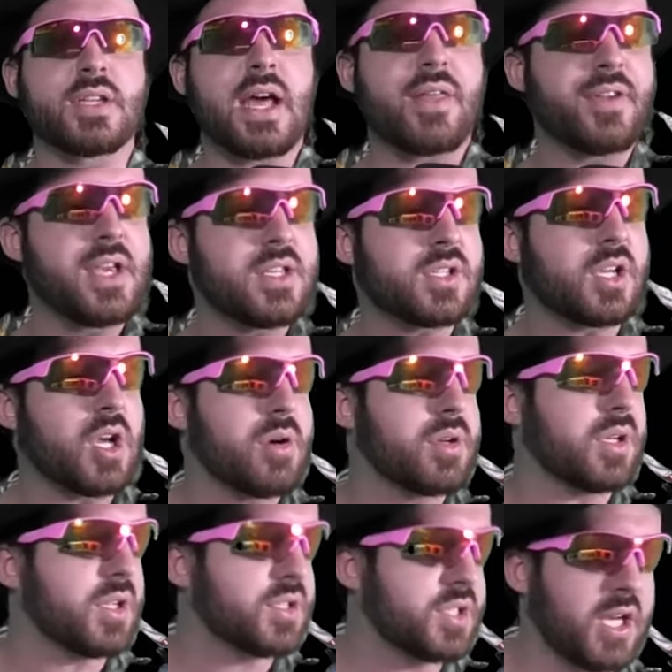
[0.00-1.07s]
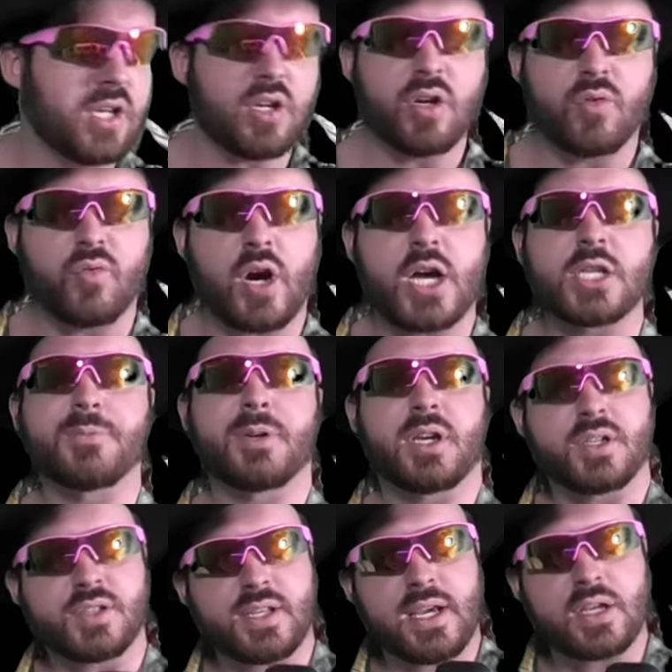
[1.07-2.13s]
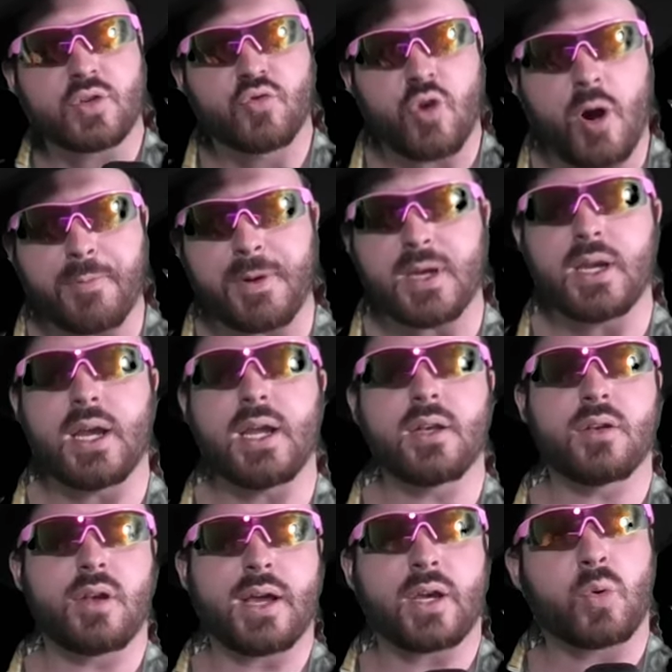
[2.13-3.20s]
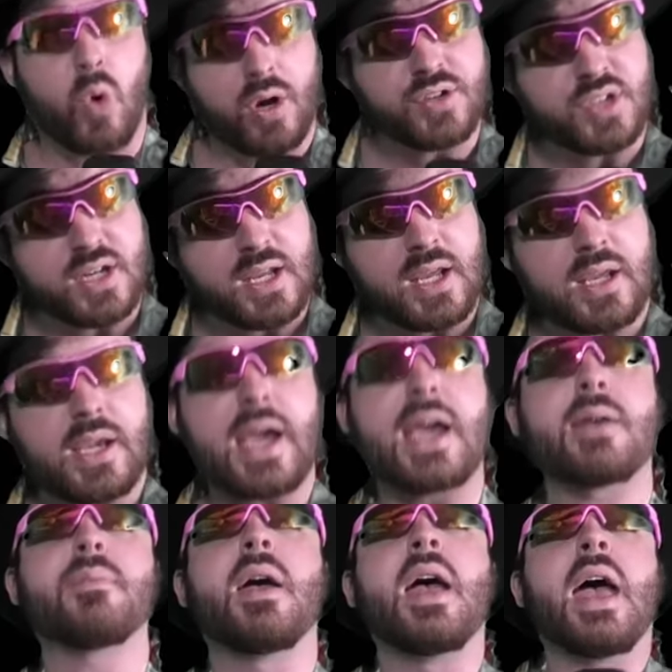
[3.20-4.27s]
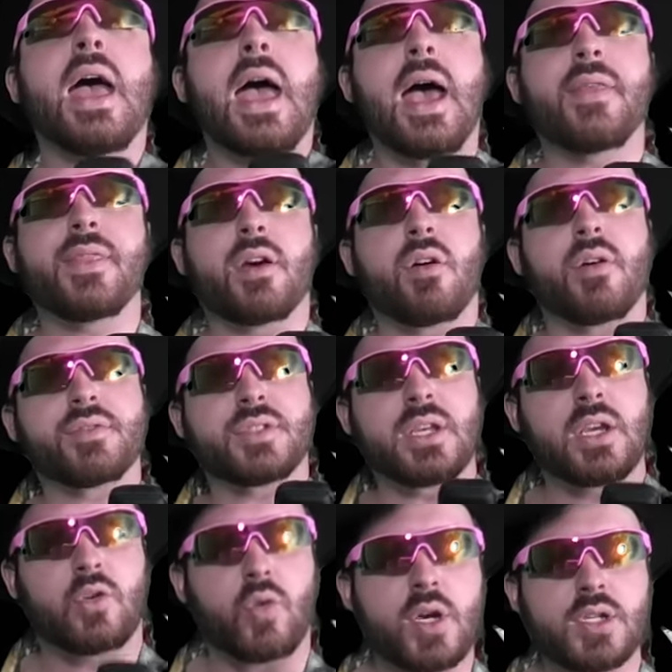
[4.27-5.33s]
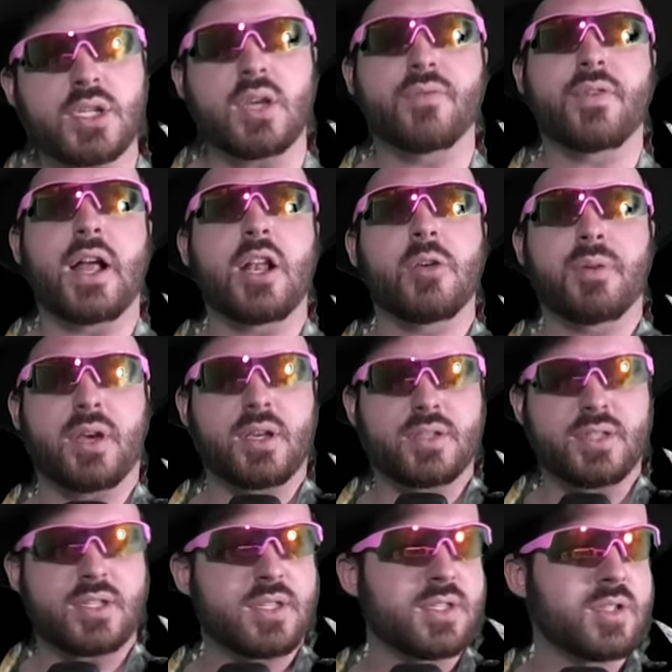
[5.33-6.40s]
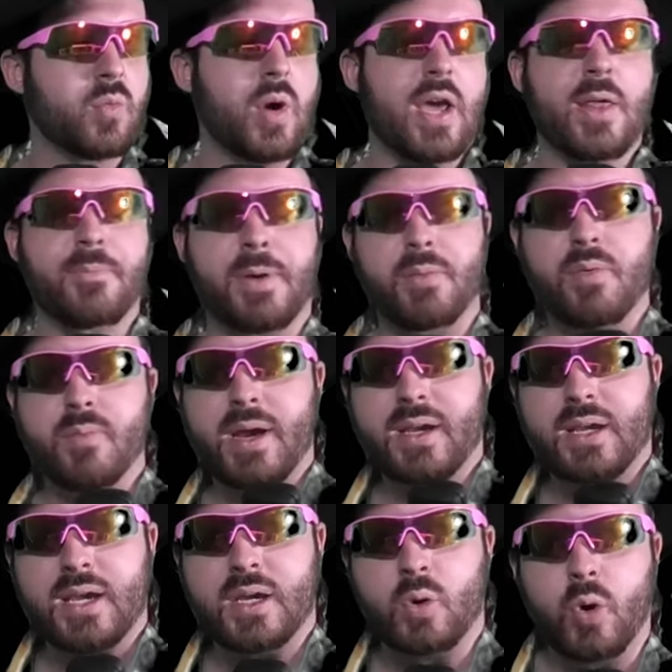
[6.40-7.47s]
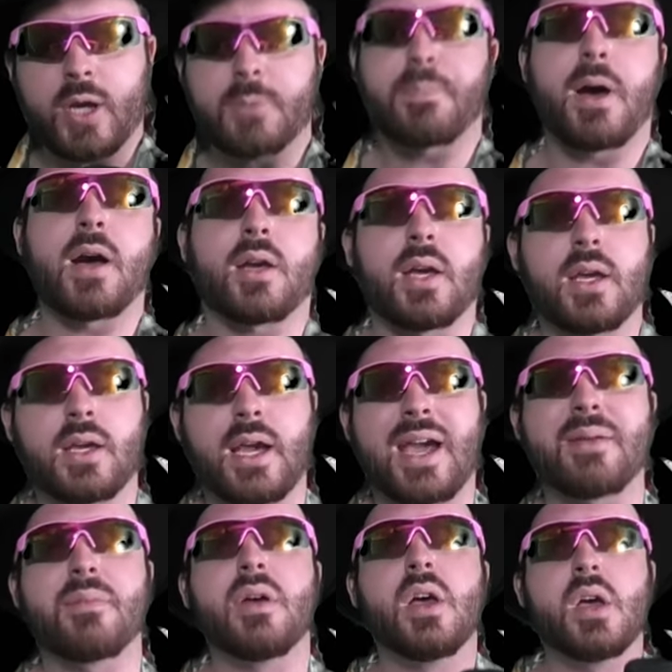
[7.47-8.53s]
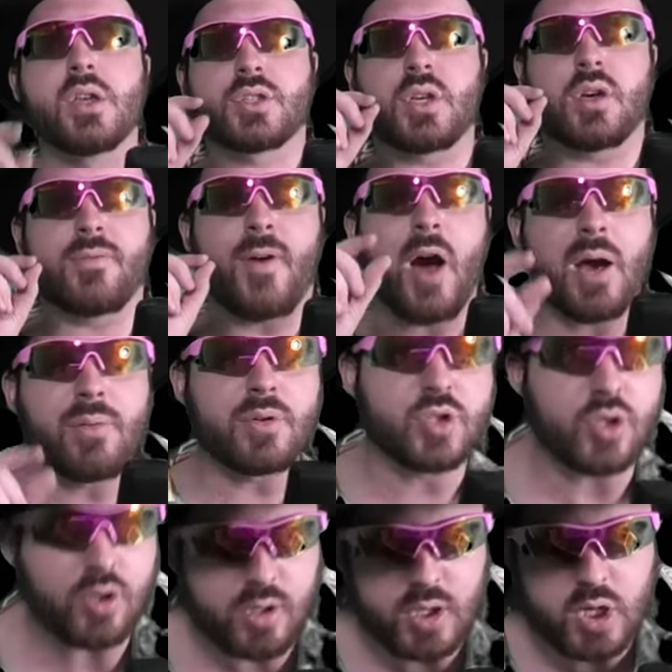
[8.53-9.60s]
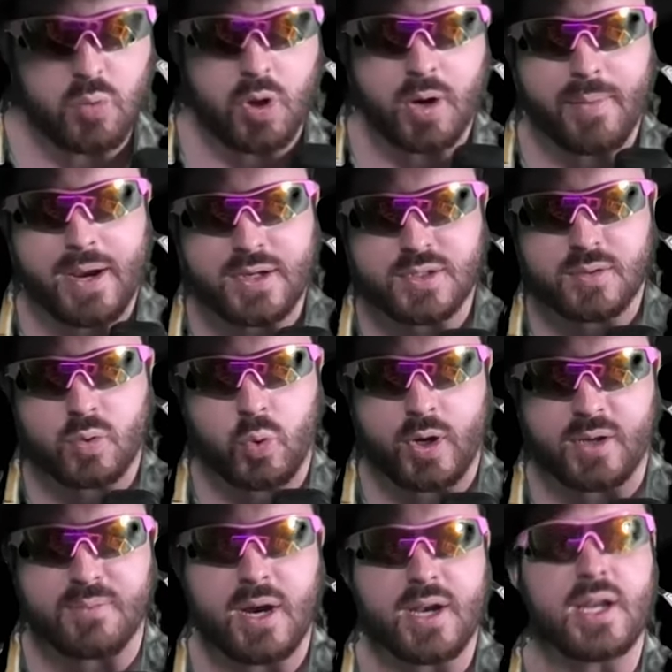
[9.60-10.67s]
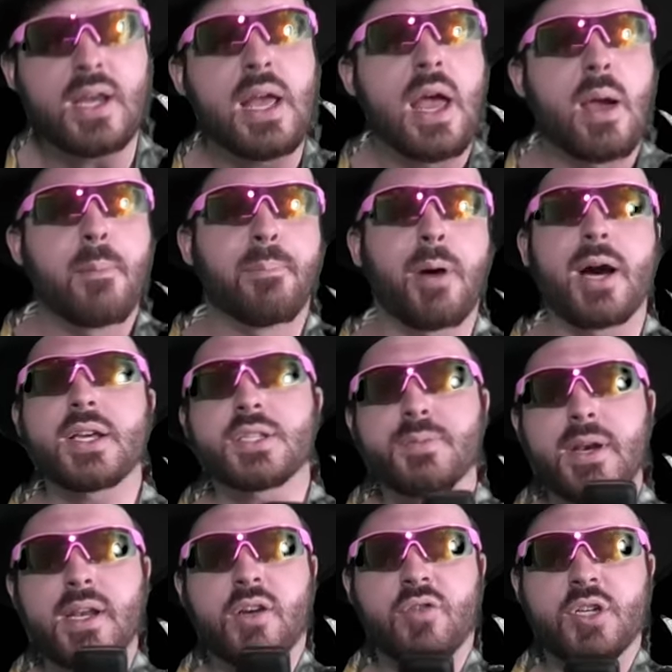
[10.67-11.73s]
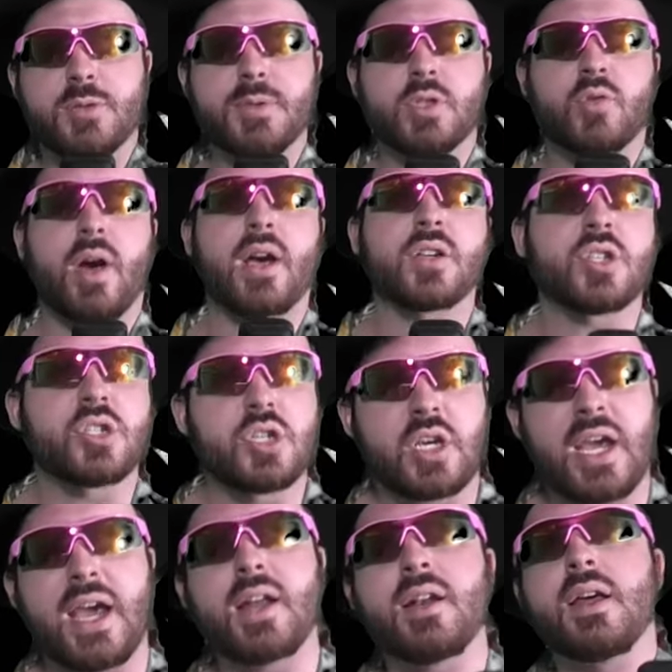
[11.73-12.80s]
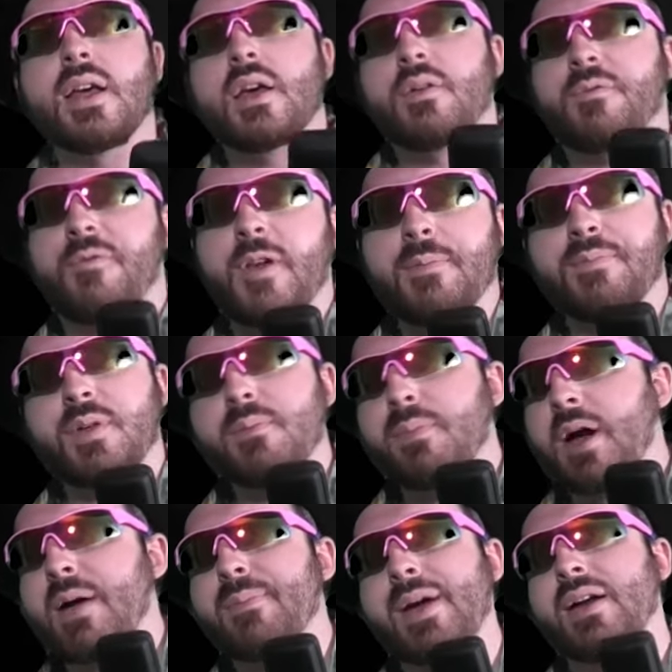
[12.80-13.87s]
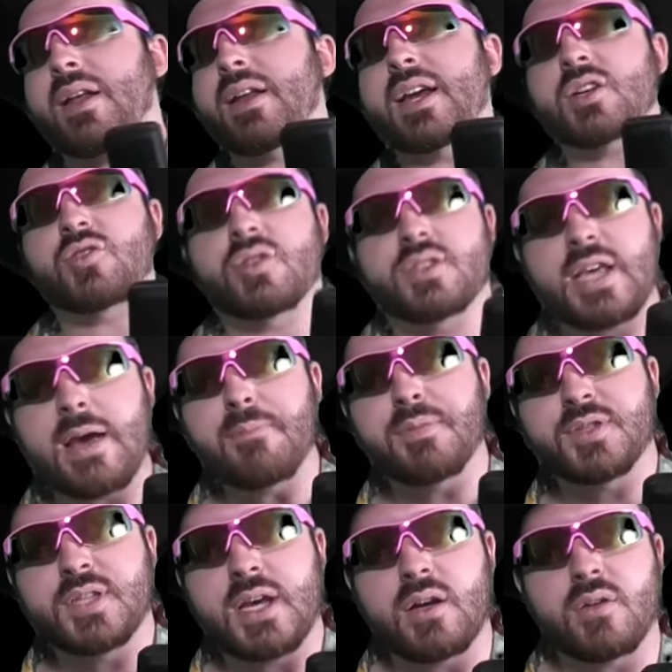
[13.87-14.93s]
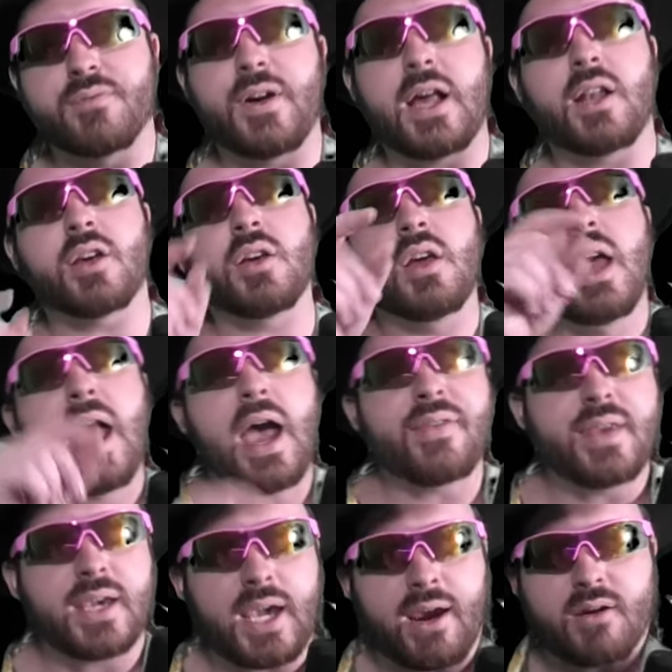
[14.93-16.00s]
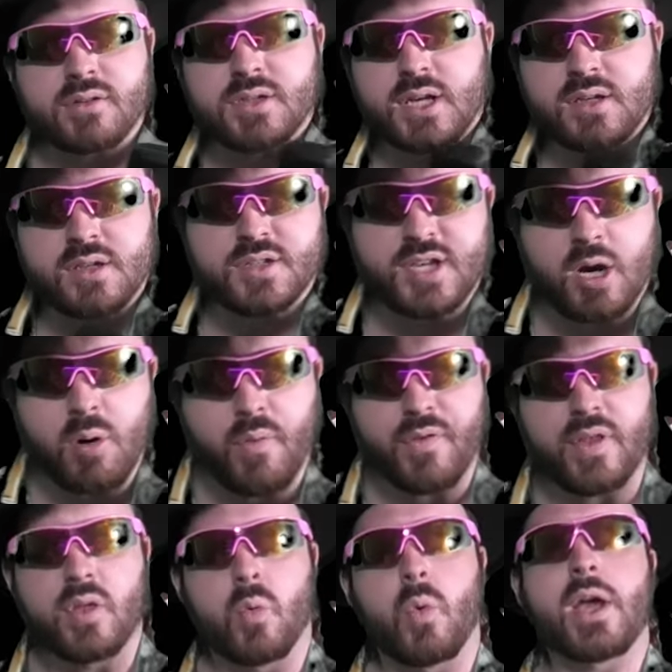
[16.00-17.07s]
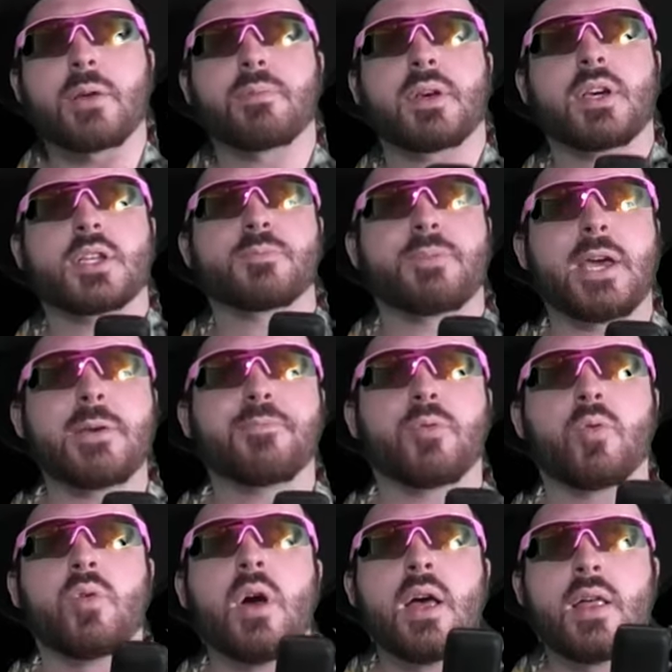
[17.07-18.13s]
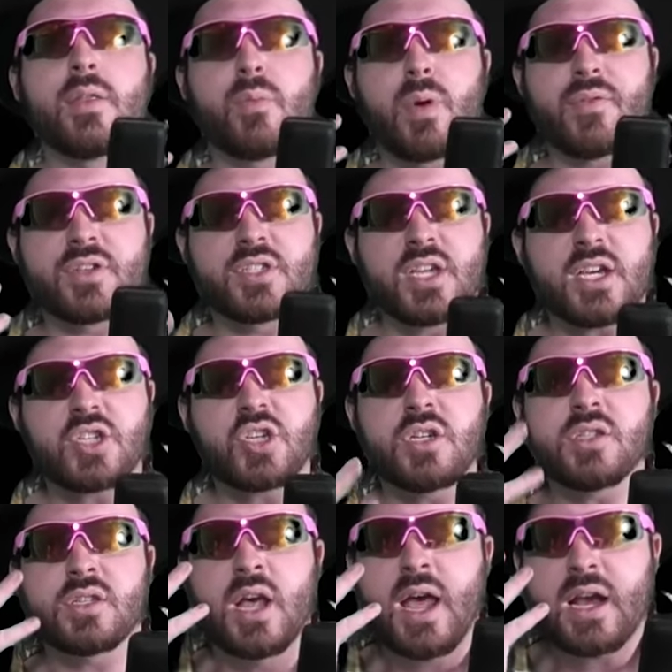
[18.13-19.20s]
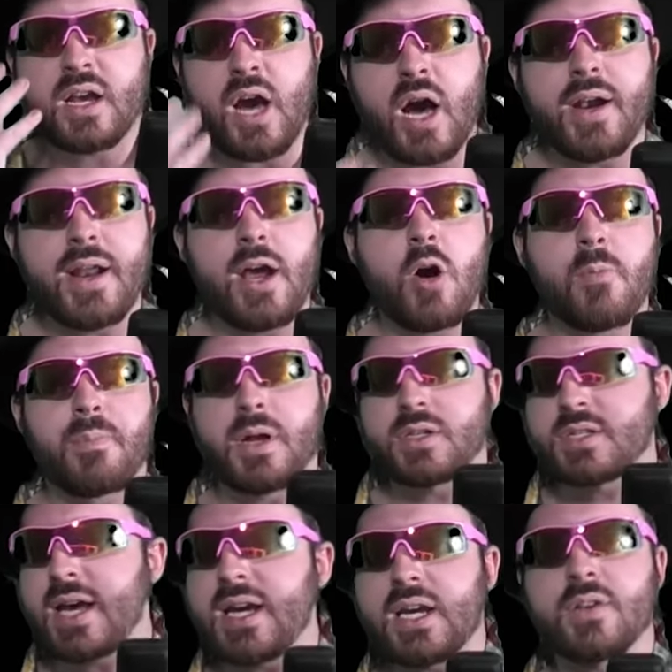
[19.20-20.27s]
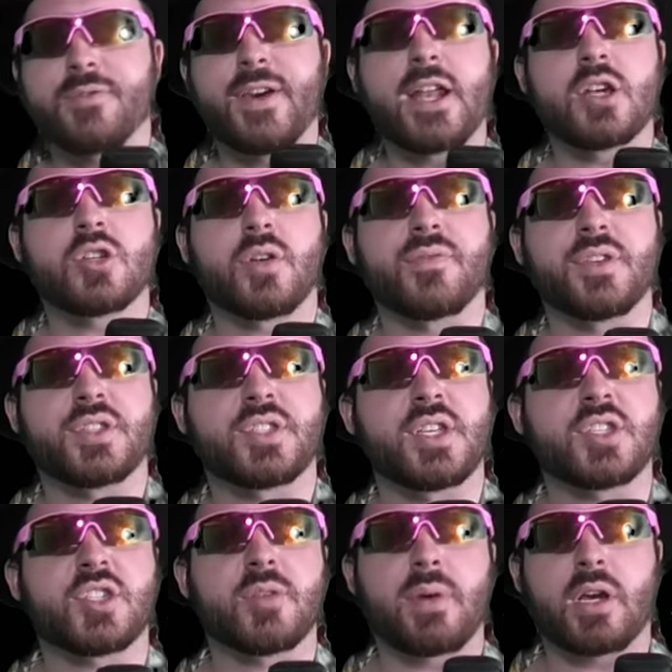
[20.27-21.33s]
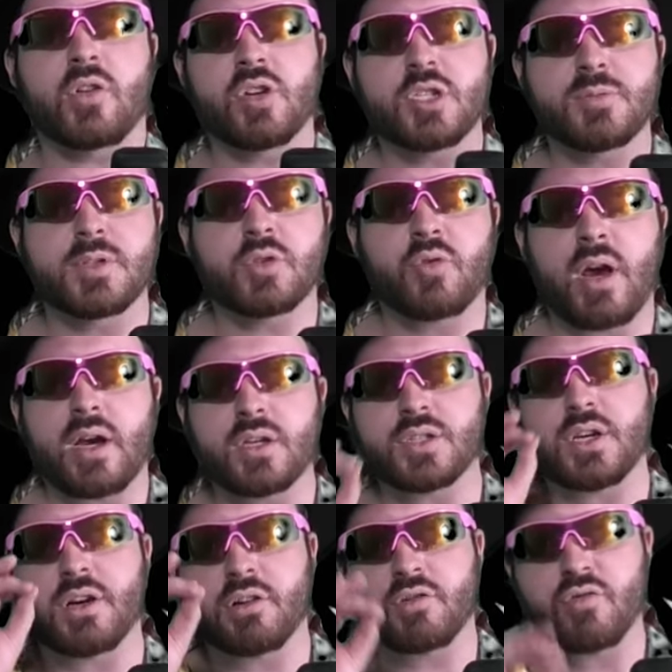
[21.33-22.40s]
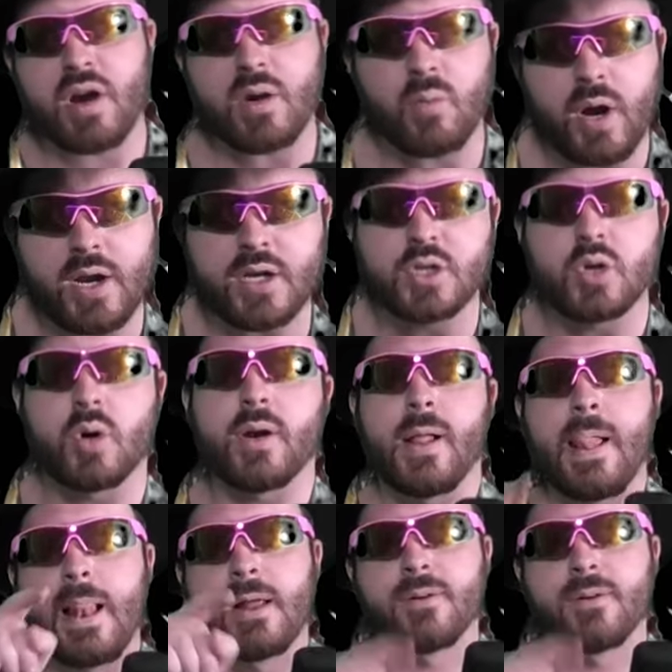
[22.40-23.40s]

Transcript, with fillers: Now, these are going to continue to rise because they are dropping in, like, quantity in-game, and they're obviously increasing in value because this is the way that people make a quick buck in-game. So if I was you and you want to make some quick money, buy as many Christmas crackers as you can, flip them by about an extra ten percent of value, and they're guaranteed to sell within the week because people with addictions can't help but take advantage of this system, and Christmas crackers are a great way to do it.